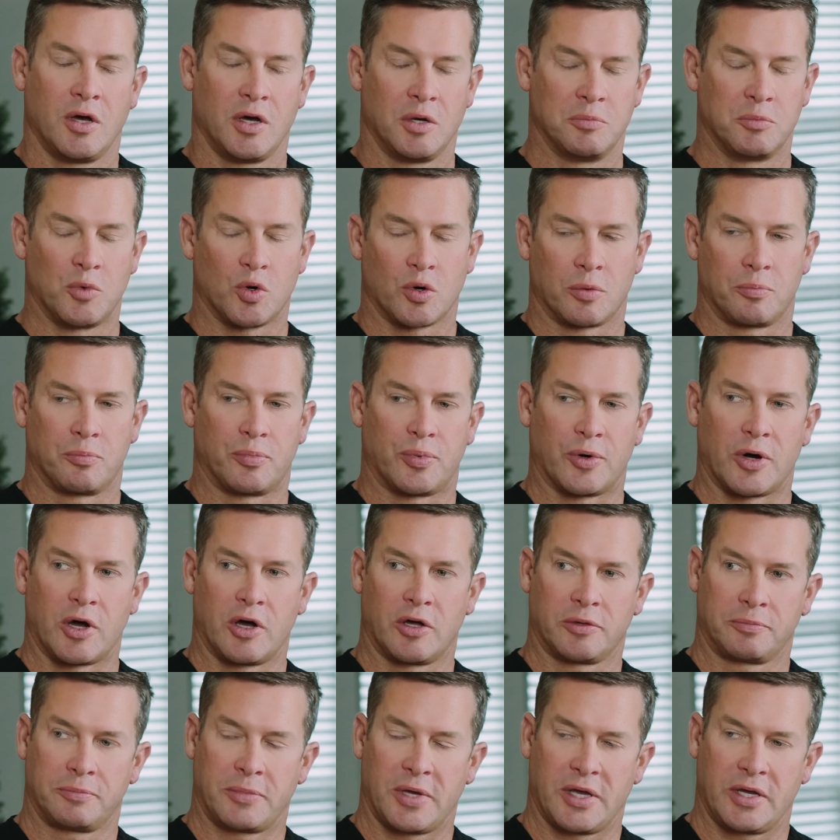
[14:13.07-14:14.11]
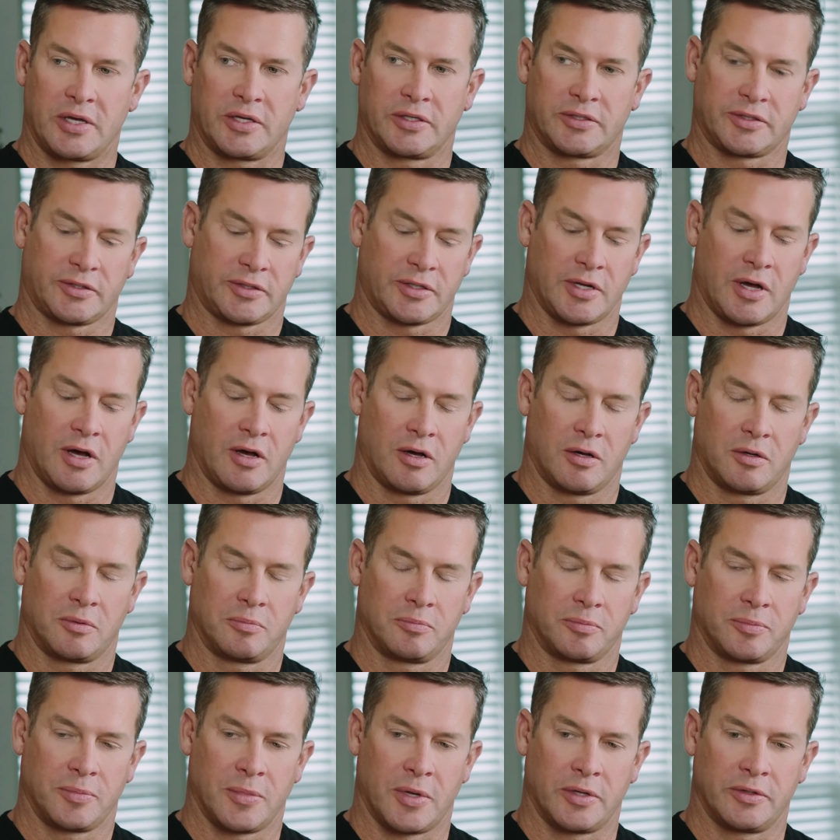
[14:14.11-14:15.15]
more broad-based
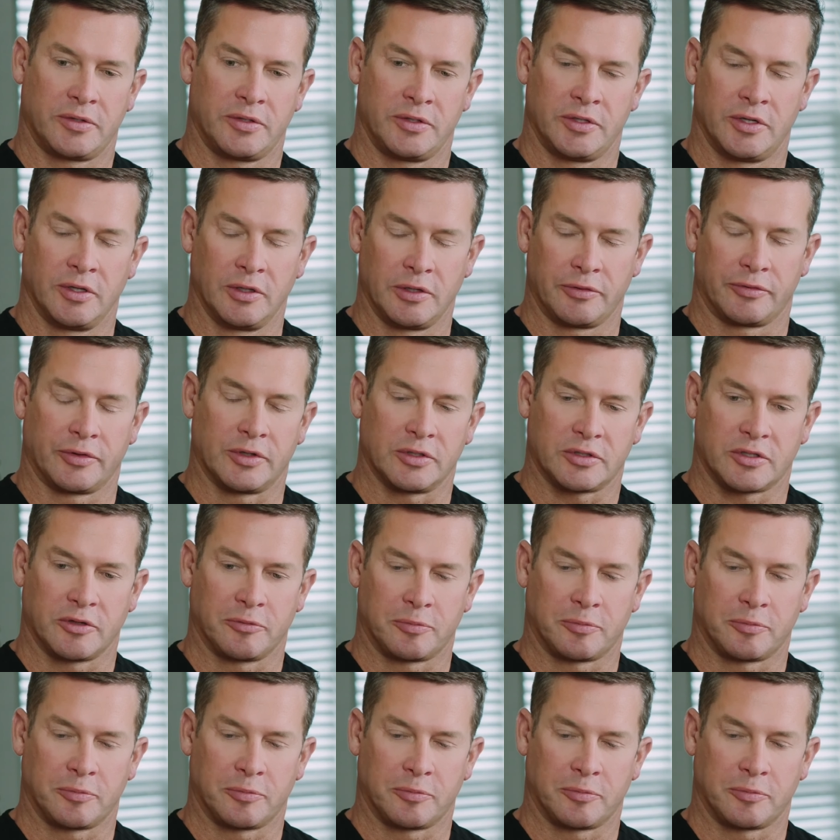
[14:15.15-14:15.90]
deliverance